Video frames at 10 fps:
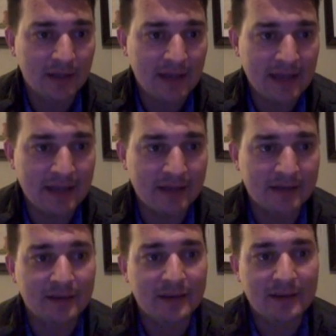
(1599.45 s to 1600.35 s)
and
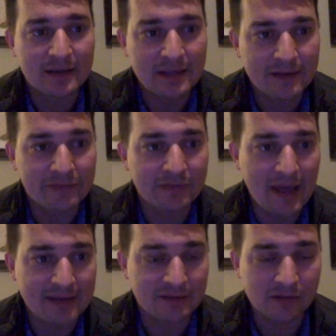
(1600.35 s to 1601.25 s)
give
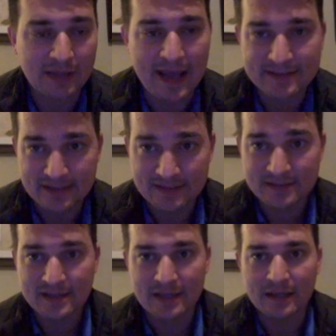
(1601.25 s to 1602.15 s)
as little access
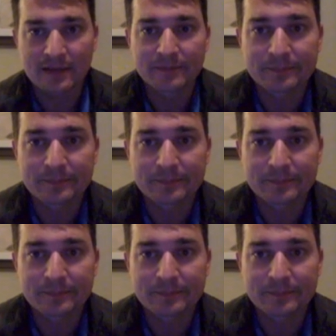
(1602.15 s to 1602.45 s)
as needed.